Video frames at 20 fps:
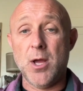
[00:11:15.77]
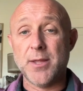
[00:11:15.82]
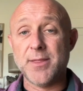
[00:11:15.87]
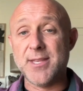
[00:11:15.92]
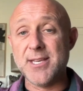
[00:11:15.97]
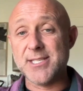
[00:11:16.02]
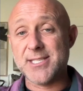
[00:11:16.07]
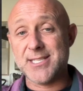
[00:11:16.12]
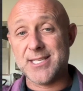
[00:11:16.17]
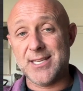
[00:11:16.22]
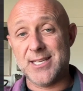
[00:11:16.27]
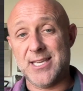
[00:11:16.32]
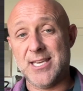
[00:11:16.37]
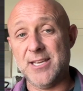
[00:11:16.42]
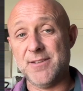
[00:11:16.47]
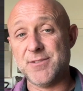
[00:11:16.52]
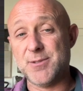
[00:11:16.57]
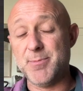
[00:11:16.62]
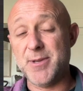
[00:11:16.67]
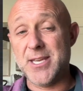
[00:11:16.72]
This
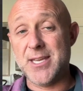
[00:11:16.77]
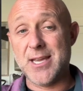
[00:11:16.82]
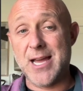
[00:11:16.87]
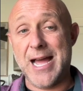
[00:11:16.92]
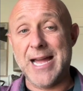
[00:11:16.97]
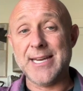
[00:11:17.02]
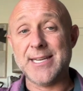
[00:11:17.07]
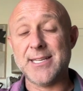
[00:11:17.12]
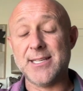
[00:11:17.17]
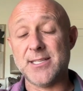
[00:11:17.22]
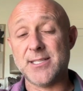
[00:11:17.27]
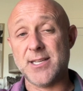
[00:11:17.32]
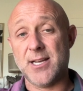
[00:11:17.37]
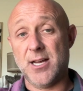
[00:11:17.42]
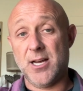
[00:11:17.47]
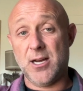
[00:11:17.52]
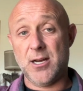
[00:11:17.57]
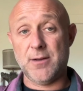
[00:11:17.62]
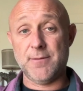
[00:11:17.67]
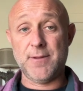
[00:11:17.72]
gives me ideas
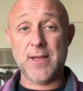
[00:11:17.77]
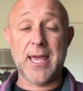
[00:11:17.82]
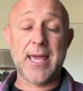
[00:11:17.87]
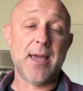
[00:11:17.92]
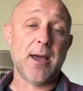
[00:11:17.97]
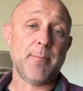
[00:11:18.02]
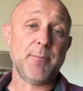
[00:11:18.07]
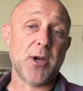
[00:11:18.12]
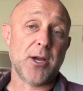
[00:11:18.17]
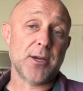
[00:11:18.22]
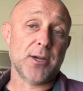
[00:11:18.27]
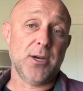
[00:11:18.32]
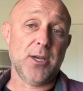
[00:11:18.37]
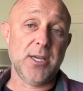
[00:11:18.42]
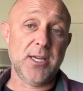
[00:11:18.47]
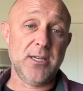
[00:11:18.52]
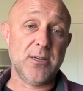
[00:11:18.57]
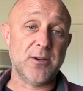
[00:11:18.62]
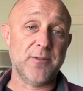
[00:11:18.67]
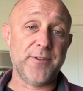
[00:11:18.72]
of, hey, I'm not going
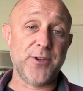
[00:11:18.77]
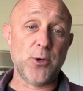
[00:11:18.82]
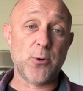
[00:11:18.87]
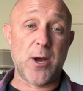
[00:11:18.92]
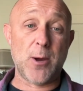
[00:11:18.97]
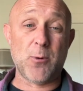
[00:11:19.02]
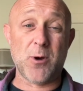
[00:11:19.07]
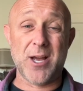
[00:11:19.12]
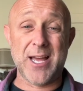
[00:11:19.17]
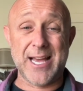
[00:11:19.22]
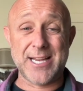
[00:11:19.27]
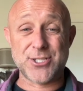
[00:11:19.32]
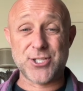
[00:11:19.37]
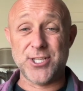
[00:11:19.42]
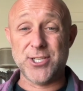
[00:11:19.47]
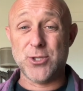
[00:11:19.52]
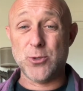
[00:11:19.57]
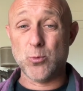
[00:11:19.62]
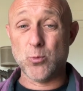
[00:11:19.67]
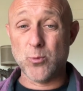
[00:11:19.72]
to interview. I want to
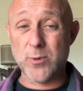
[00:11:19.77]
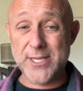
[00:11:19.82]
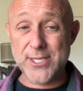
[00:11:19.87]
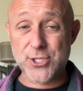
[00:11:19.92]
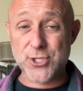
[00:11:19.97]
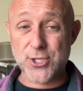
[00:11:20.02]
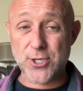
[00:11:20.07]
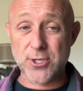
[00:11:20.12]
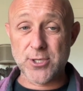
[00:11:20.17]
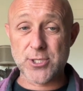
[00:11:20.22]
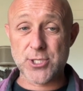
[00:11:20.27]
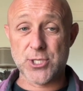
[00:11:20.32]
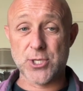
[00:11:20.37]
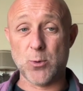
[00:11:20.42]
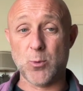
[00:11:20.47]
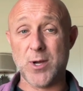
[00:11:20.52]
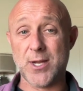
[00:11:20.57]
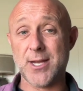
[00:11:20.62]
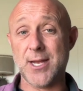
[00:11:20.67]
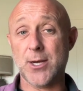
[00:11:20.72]
actually do research. So
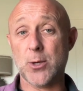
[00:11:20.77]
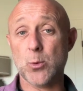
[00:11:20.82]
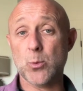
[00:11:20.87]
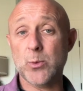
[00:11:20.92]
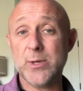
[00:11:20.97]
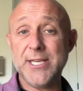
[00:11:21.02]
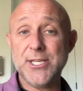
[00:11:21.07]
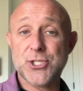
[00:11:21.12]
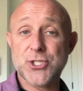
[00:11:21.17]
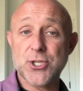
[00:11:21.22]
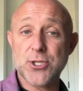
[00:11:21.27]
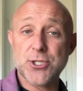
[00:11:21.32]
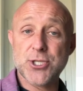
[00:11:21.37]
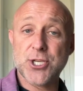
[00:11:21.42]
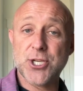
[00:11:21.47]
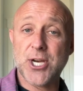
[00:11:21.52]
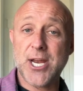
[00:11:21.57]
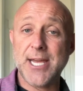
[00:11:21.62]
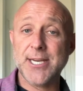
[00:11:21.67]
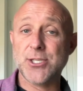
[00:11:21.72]
what kind of research
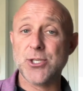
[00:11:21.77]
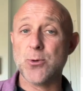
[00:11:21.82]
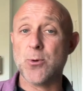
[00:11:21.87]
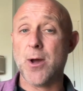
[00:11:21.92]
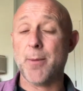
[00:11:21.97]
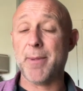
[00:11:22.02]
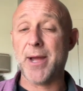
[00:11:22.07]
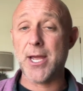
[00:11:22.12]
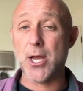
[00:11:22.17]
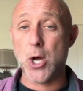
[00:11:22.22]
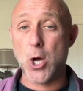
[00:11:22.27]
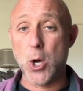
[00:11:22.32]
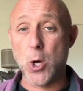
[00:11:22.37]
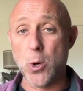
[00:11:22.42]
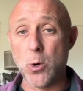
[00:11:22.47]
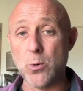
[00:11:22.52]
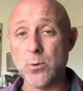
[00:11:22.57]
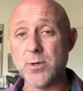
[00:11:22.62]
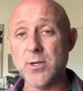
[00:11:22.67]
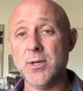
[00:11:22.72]
could I do on my
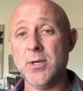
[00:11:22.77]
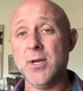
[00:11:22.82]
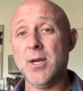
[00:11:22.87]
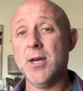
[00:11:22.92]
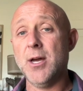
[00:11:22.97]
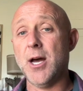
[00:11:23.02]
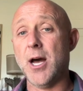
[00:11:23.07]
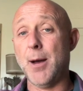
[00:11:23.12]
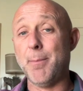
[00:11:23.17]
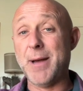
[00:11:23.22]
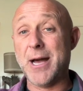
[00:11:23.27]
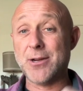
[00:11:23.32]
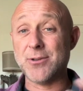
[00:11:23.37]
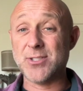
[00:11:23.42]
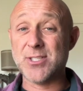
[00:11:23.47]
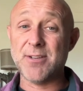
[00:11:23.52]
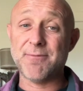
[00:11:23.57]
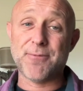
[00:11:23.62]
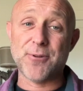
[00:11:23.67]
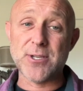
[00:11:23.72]
own about
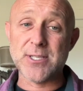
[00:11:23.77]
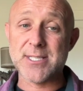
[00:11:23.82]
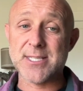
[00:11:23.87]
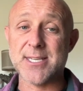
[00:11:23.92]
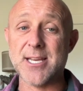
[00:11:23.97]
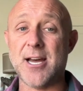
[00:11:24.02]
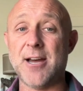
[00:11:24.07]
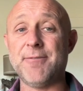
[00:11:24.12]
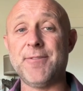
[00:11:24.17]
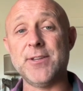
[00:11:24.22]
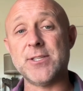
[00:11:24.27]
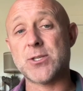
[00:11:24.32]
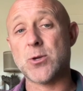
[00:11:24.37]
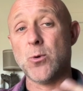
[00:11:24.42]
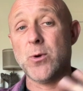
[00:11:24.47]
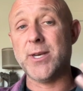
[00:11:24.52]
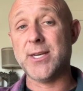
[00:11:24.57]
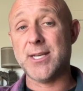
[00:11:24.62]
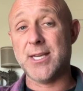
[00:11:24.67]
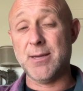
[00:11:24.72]
different stuff? It's
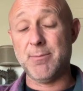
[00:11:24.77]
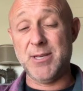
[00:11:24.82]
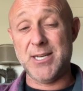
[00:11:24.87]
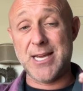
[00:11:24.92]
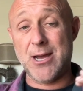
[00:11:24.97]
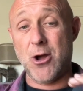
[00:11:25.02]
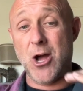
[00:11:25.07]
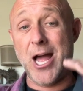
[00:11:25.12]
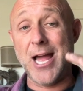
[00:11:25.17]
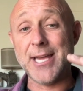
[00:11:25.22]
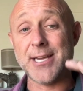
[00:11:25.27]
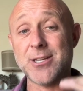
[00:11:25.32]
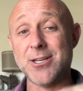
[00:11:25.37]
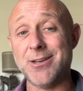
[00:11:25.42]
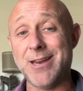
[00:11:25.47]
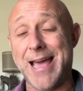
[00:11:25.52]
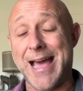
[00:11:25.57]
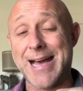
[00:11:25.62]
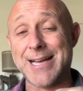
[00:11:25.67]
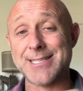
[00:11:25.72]
going to give me, now I
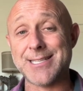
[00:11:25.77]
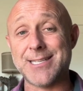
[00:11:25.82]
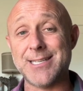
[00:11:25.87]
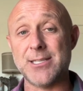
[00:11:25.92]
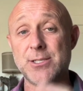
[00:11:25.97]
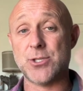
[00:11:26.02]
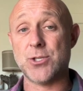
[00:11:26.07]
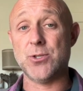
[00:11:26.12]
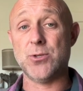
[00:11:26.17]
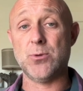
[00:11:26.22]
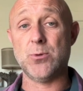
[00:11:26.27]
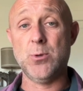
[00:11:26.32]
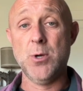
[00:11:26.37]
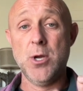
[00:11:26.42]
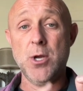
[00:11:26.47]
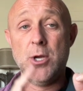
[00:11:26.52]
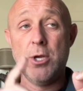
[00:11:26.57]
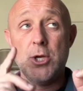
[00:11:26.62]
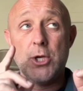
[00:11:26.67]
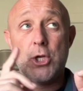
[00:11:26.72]
could ask it to
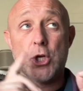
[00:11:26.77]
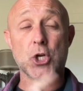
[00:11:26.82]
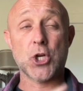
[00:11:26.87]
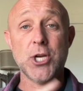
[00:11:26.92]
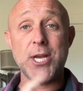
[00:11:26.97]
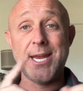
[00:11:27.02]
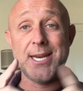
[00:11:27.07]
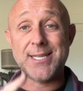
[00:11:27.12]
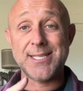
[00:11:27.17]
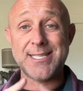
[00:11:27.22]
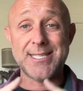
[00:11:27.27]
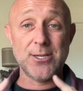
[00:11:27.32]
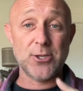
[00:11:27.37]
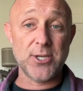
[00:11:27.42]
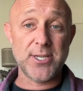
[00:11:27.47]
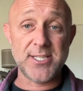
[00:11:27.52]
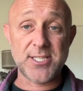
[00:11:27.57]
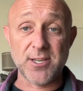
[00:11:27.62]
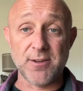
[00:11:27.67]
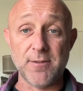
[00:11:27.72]
create a
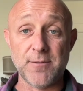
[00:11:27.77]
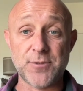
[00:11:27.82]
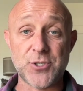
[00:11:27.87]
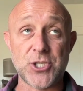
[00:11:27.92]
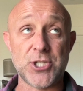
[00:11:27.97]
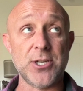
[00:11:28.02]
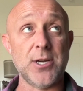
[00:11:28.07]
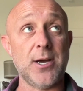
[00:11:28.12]
series of